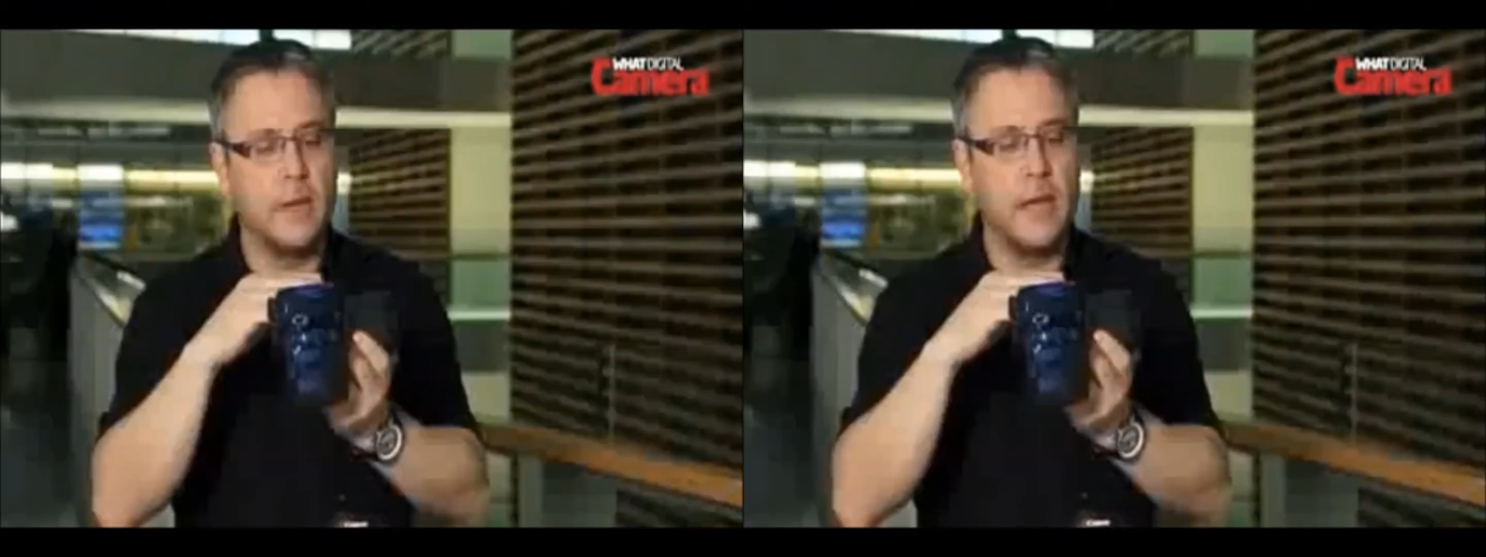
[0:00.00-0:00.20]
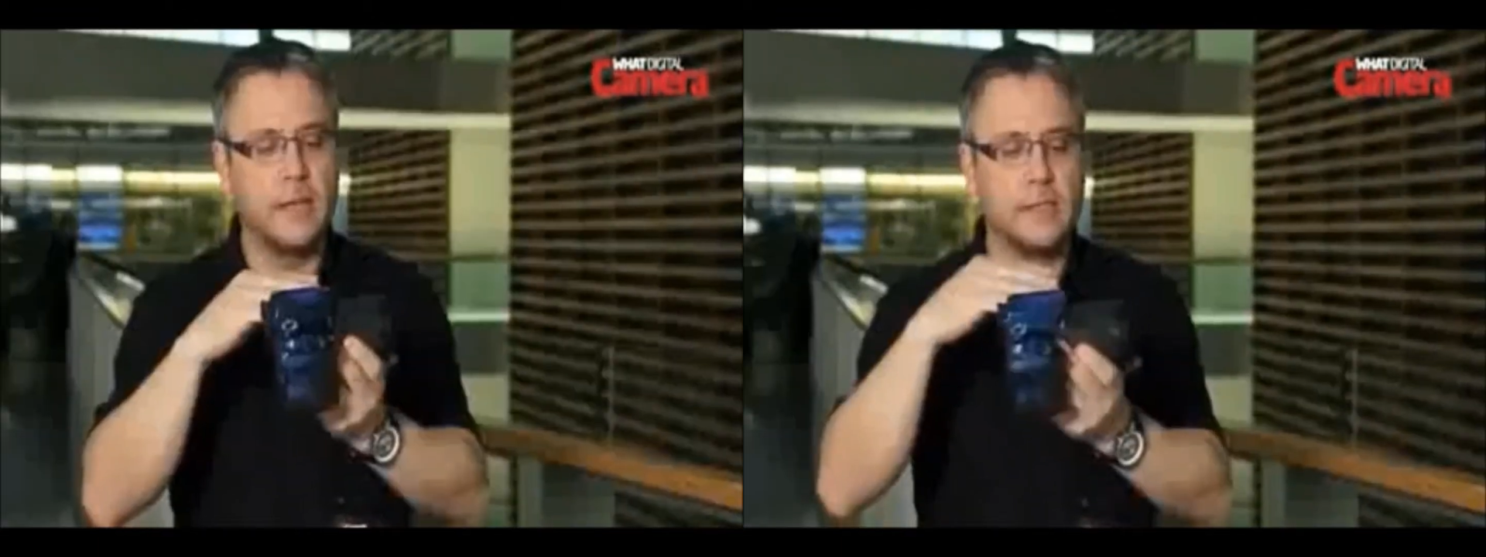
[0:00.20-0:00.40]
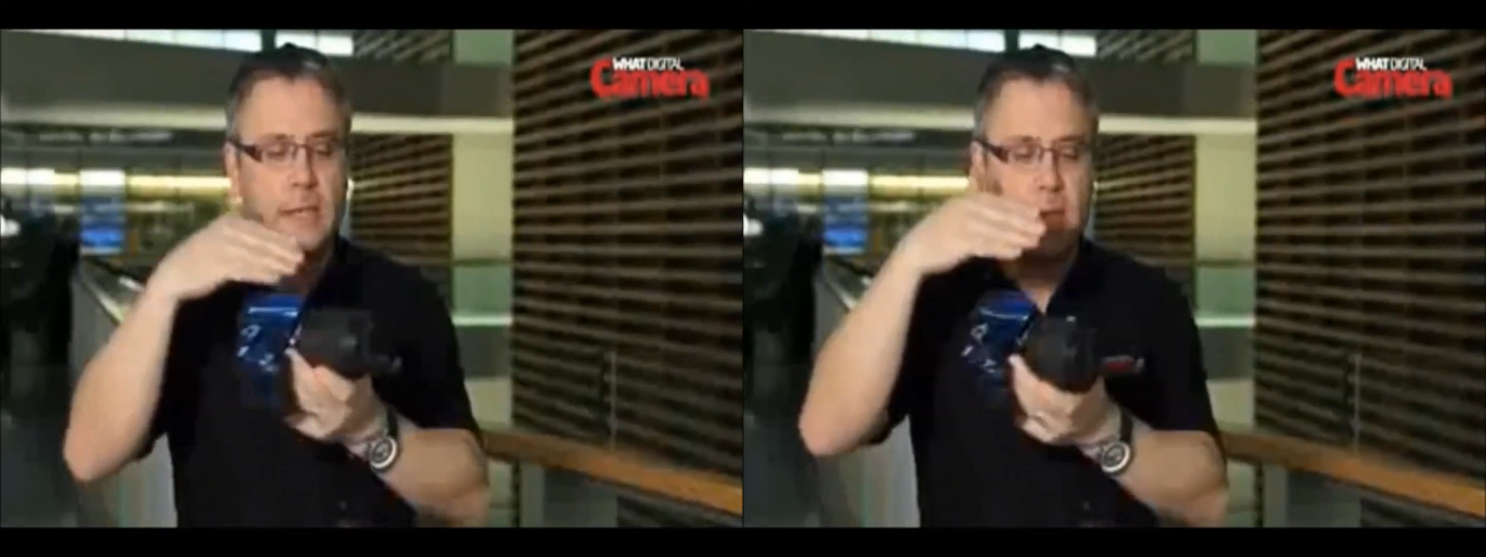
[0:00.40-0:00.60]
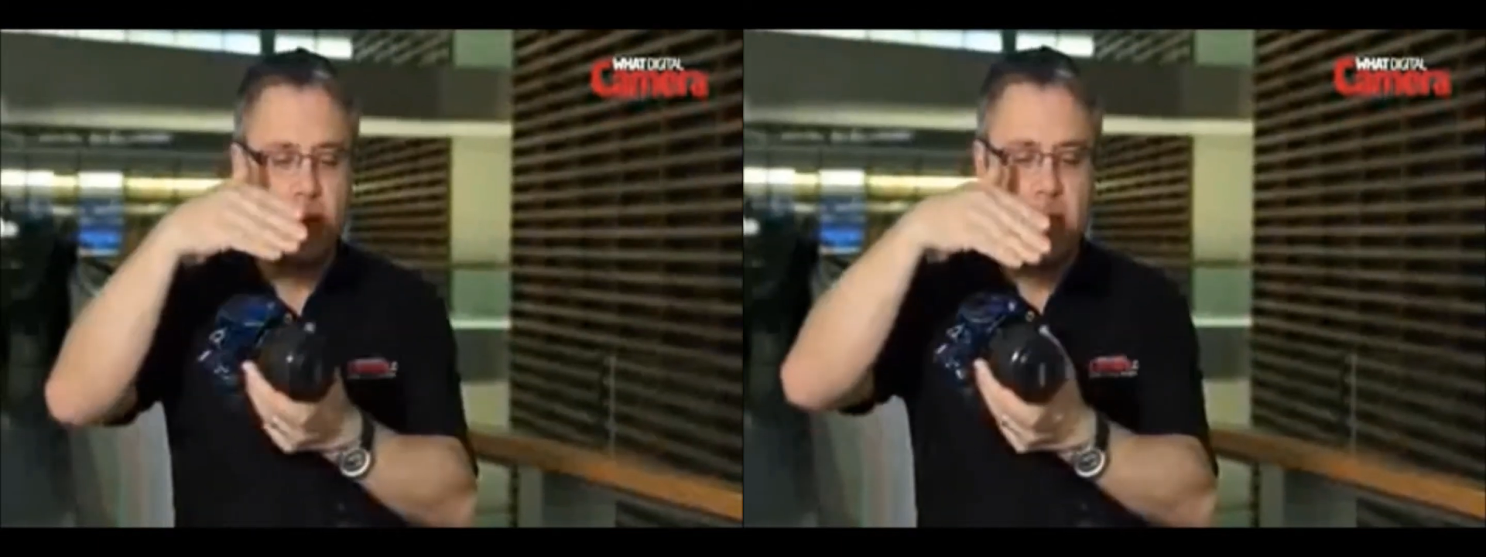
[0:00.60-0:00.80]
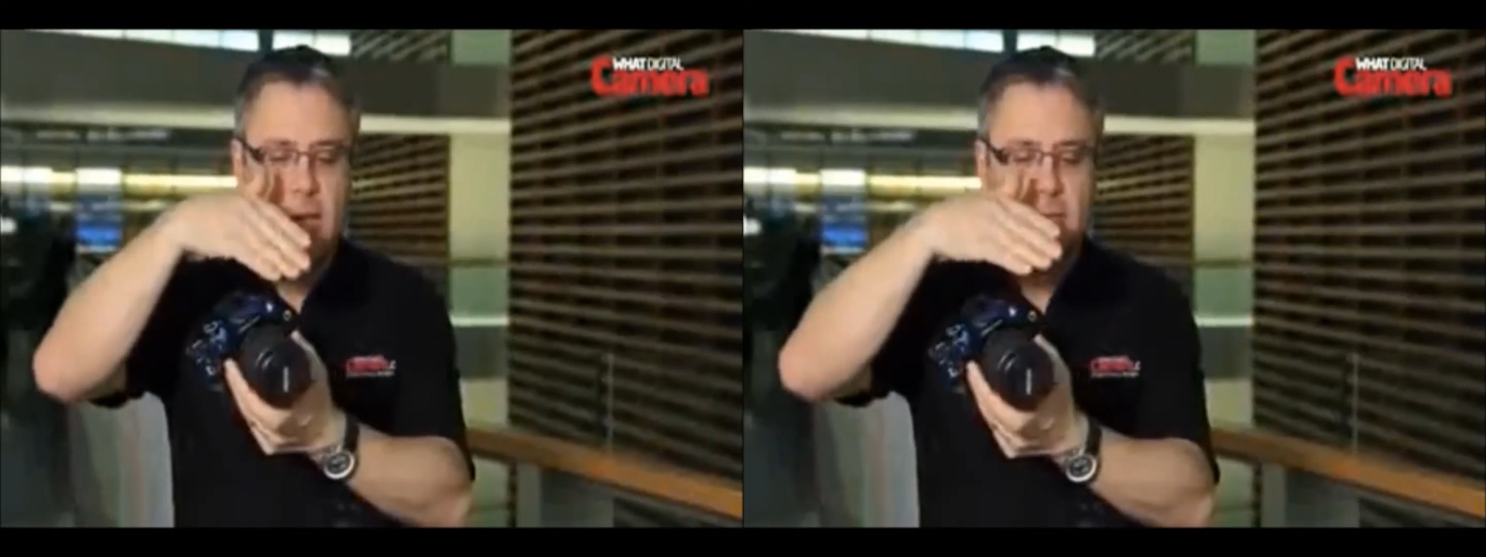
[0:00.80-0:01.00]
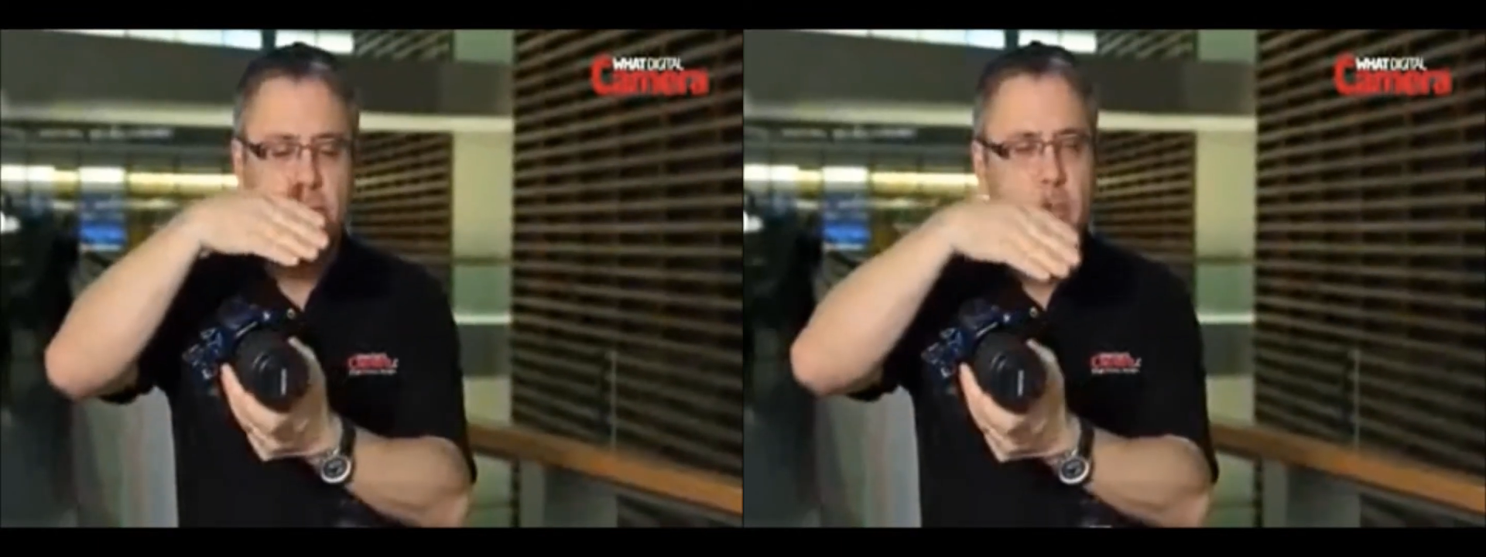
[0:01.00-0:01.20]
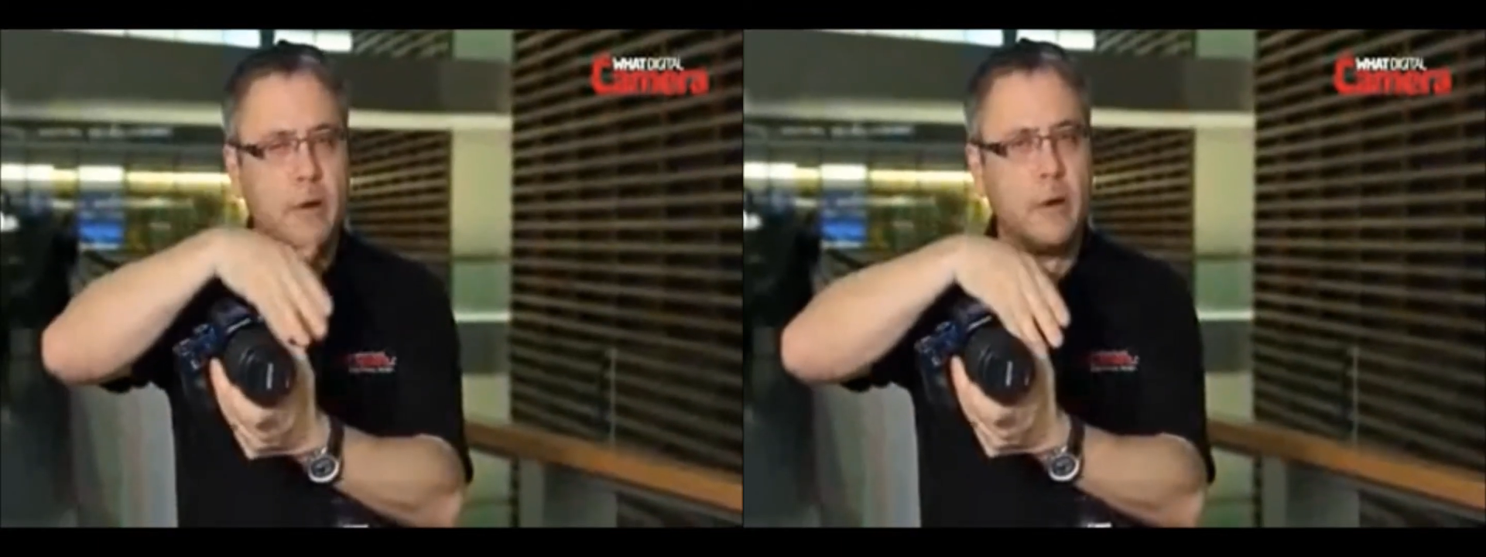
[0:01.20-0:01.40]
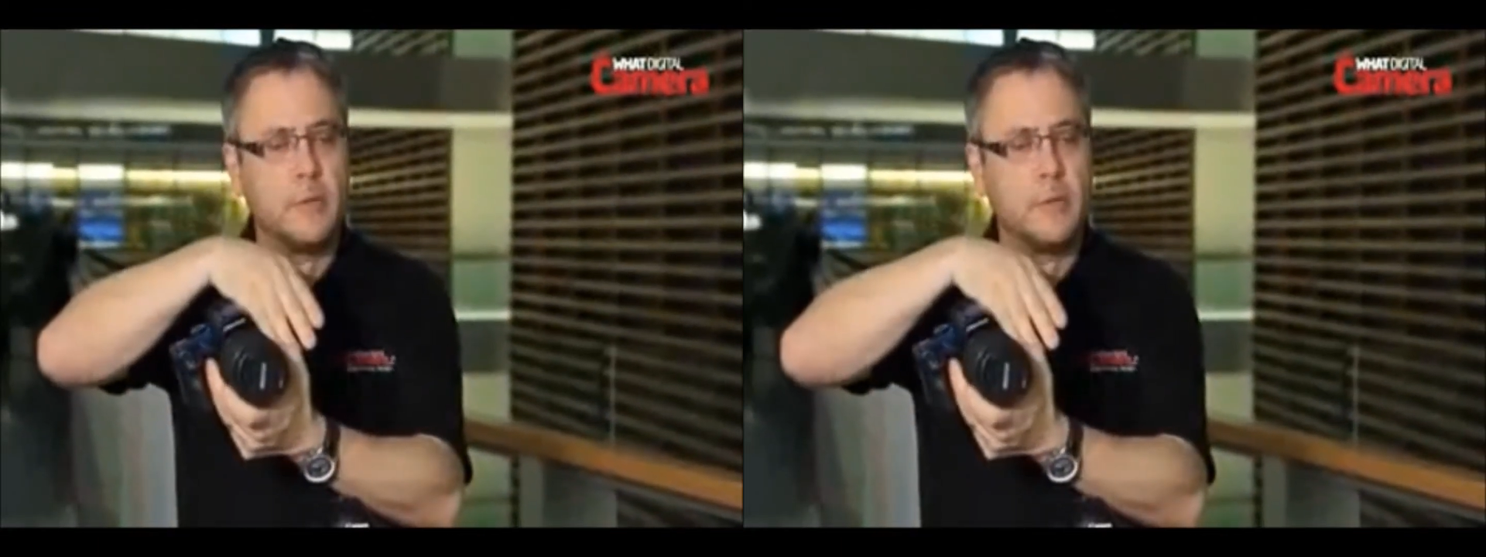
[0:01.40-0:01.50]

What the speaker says: lens, it hits a mirror